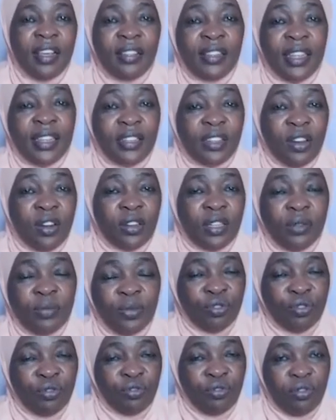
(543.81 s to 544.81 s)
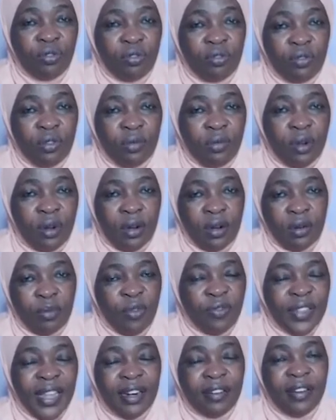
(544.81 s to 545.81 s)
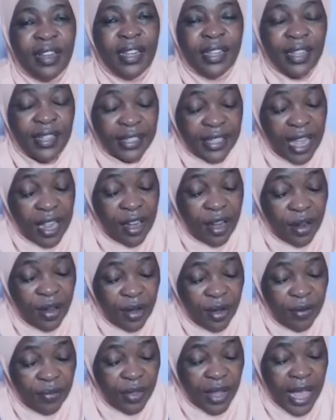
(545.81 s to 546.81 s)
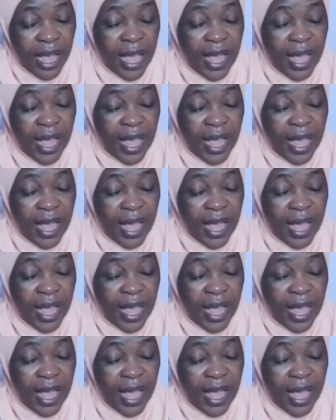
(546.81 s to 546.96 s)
they told to remove the ring, he said no.